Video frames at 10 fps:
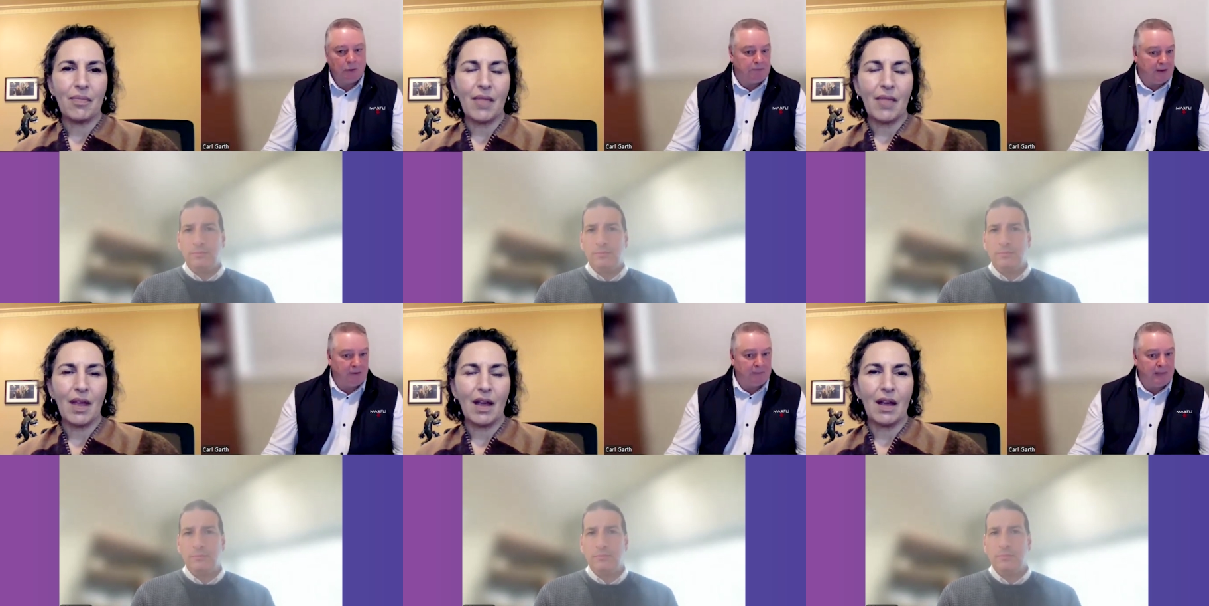
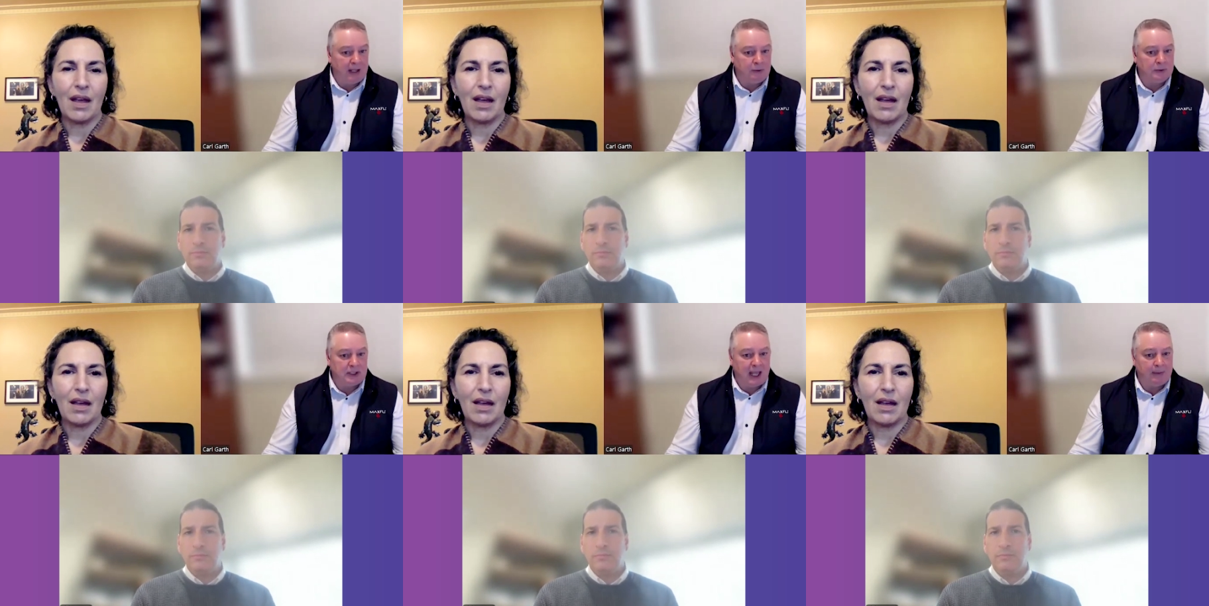Speaker 1: good feather in
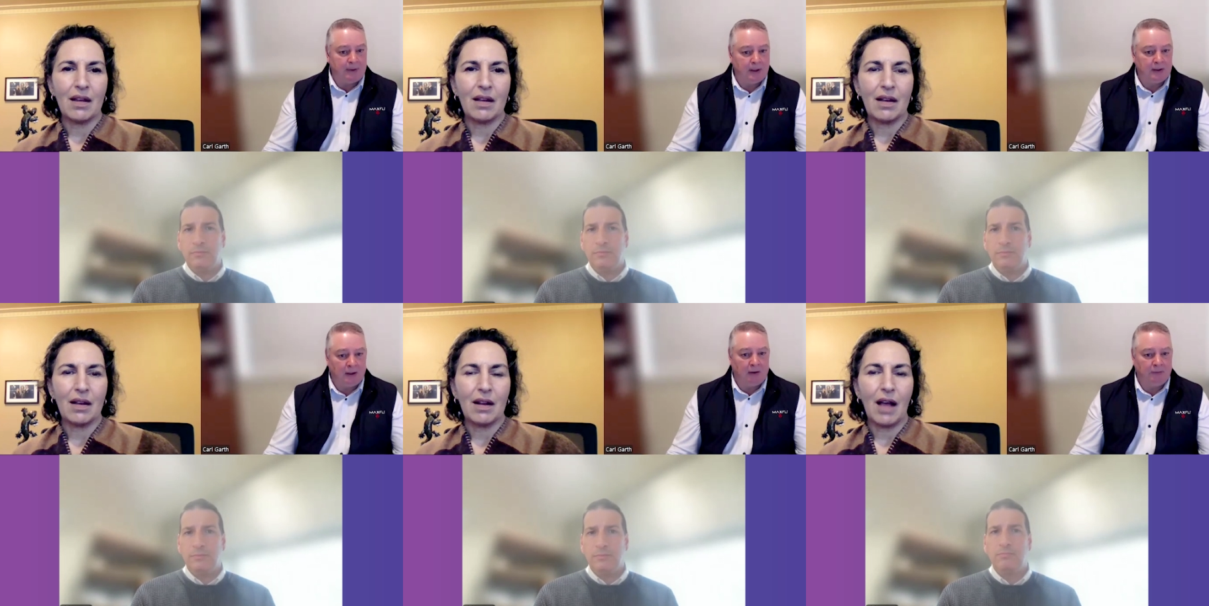Banyule's cap.
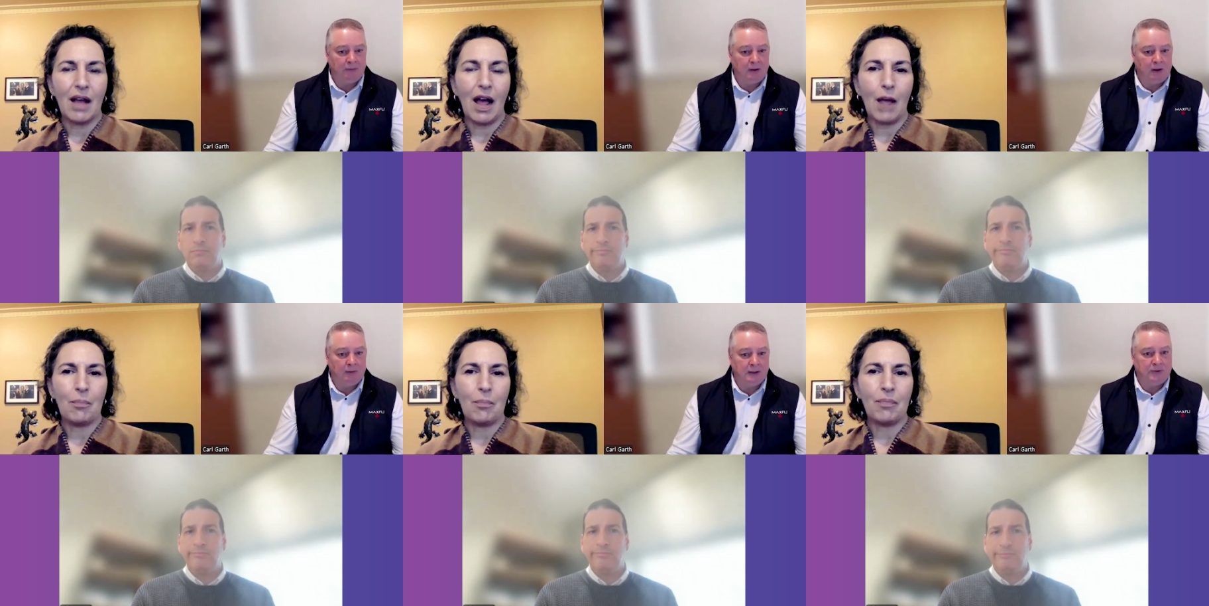Um,
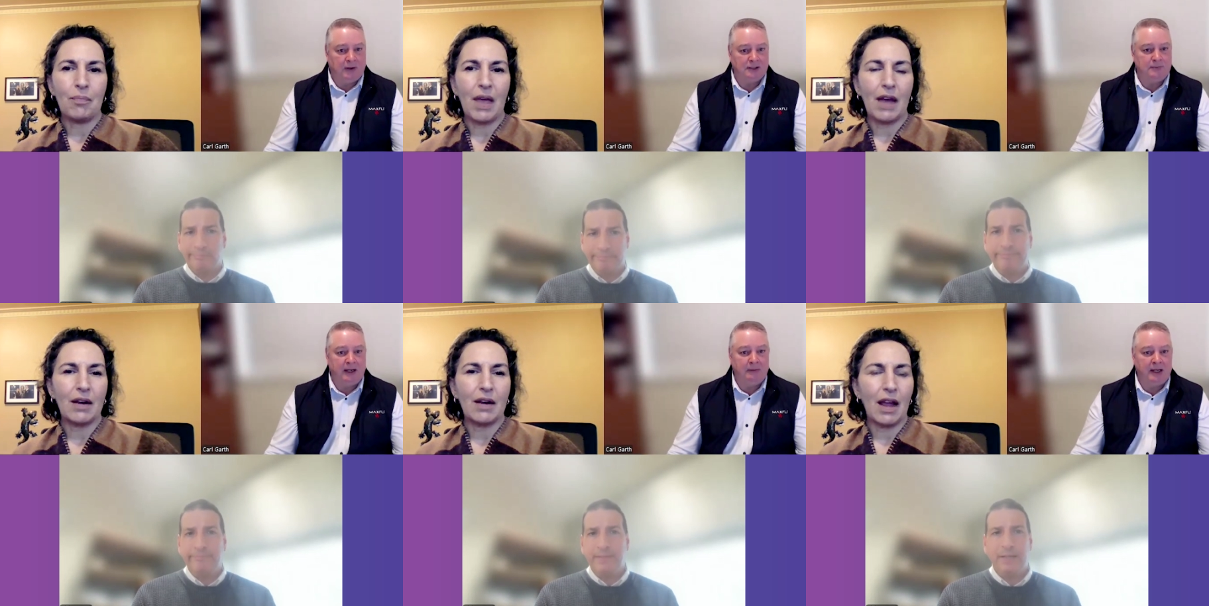um,
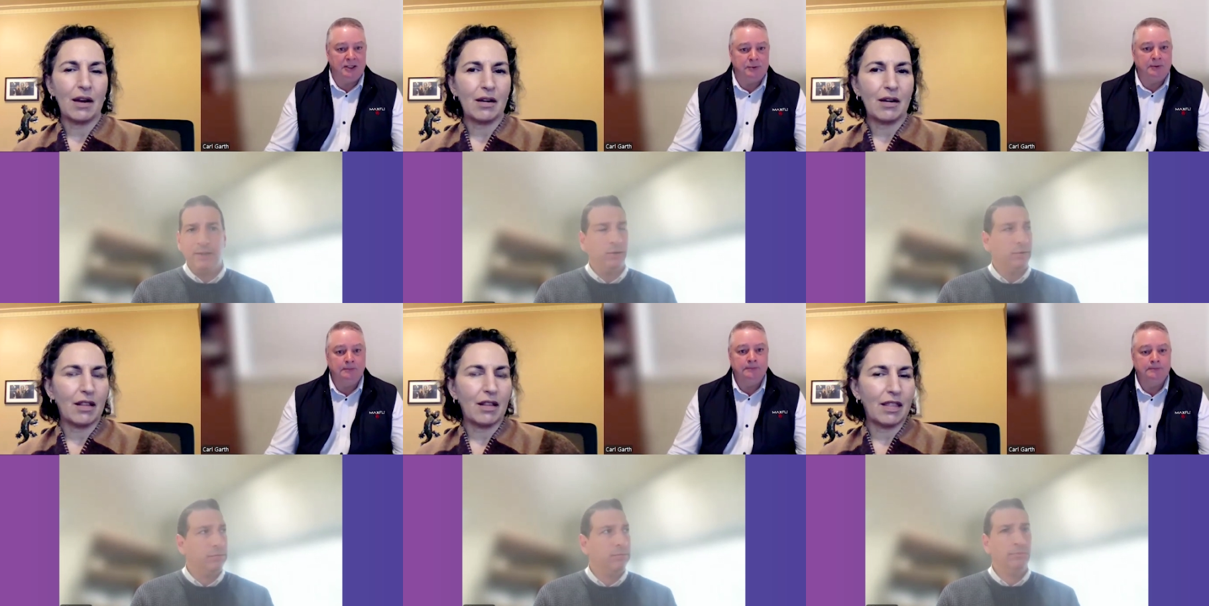and,
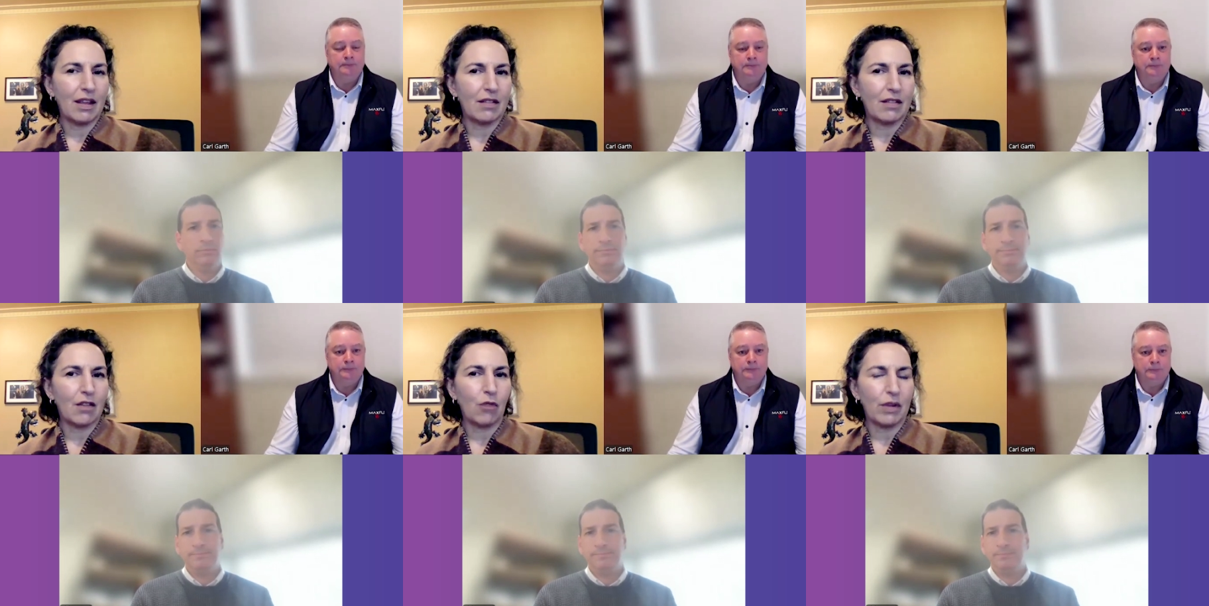and,
Speaker 2: the thing
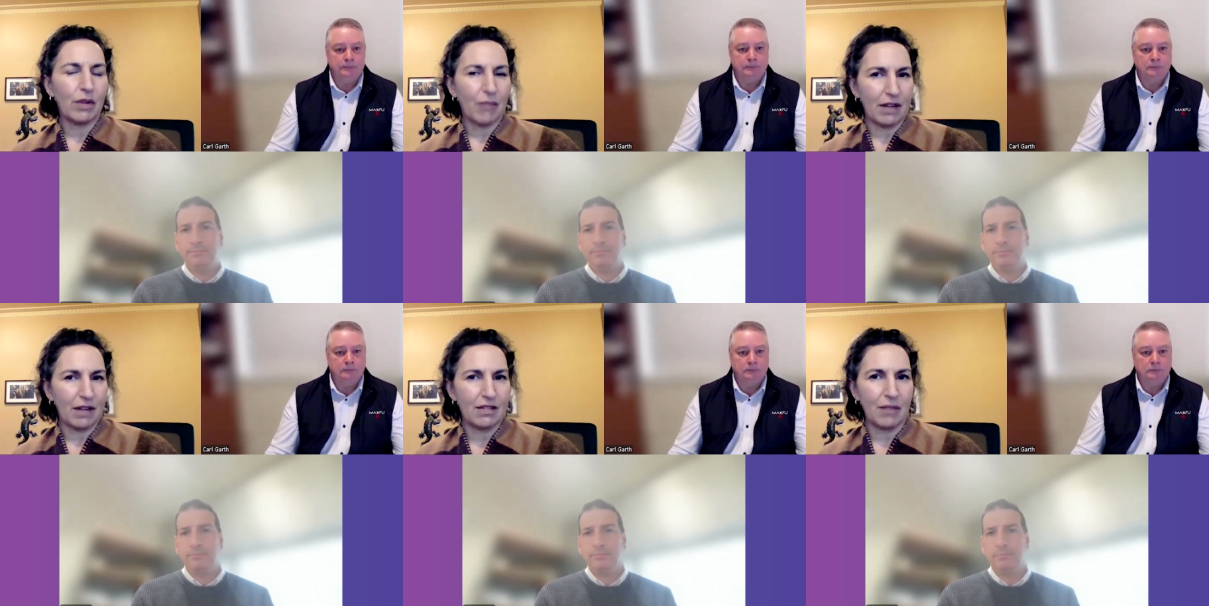is, though, Rick
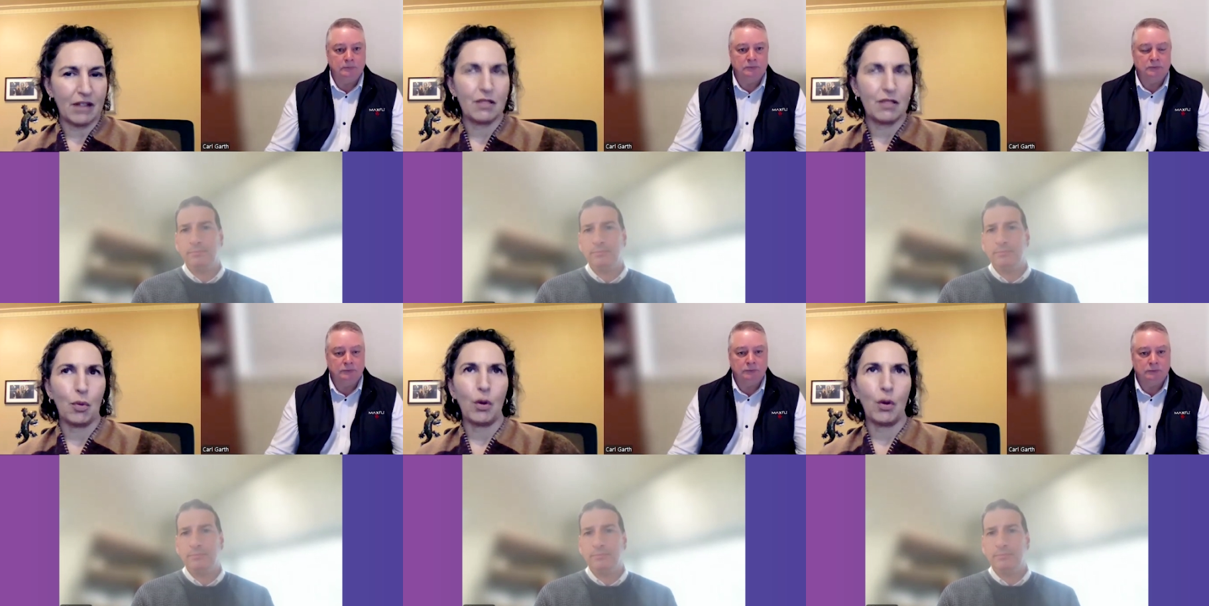makes makes
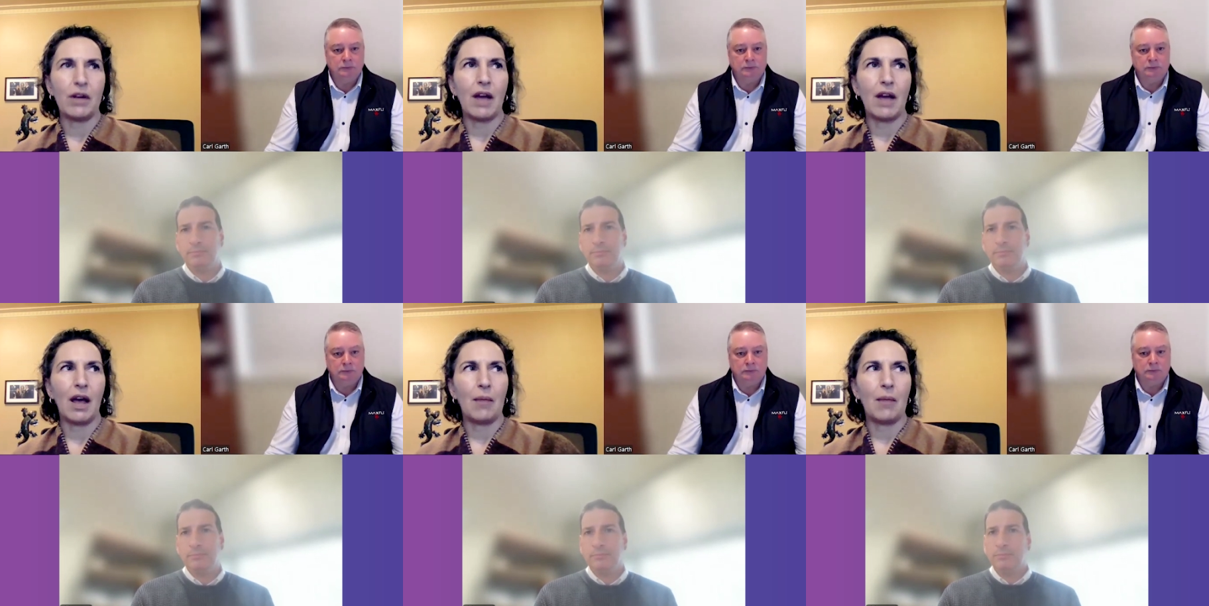the point.
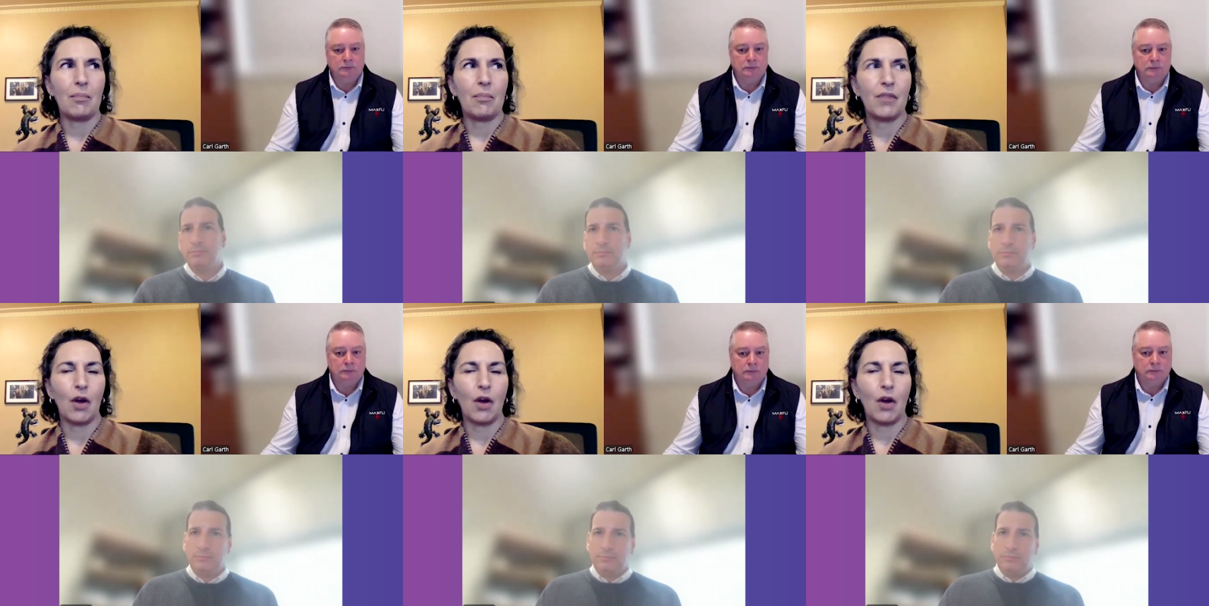Um,
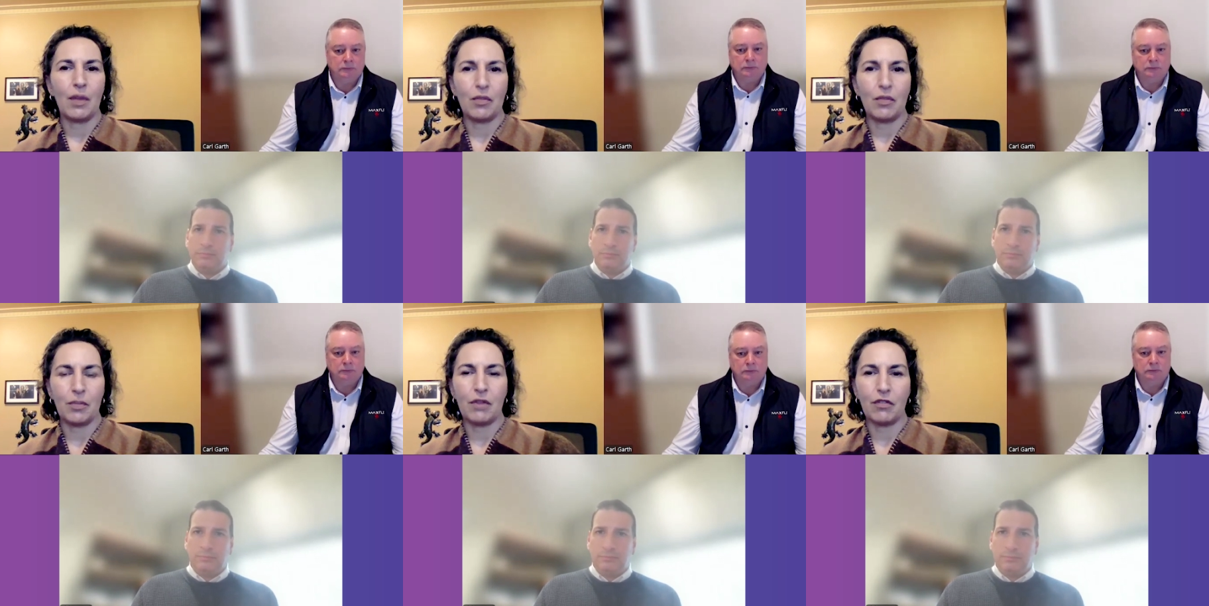you know, there was
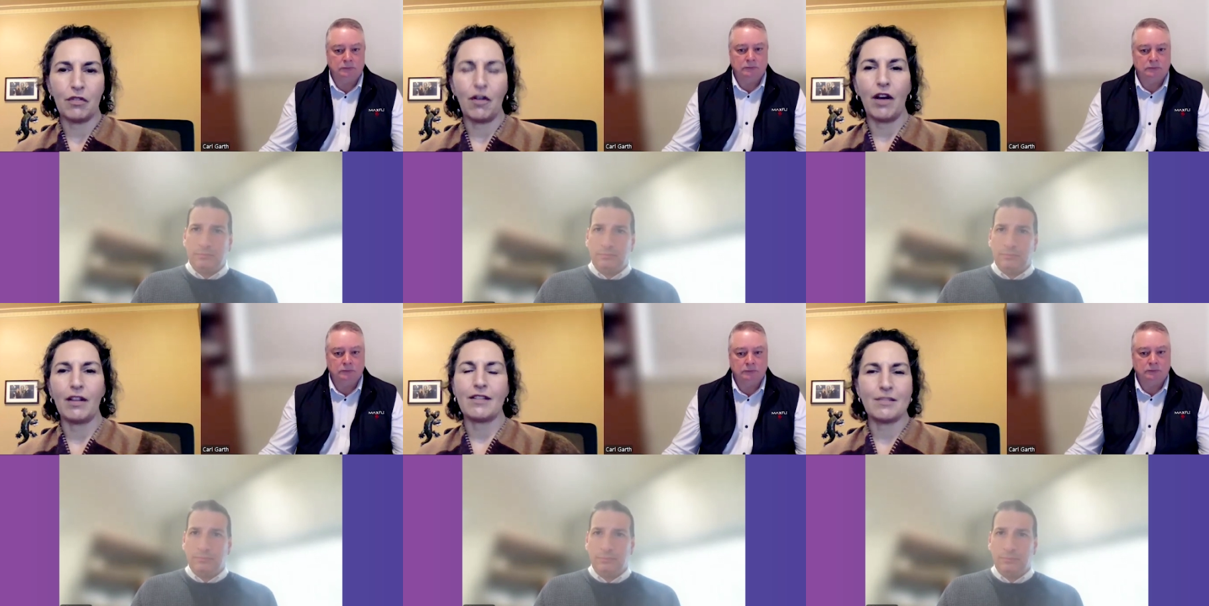a bit of a fight. That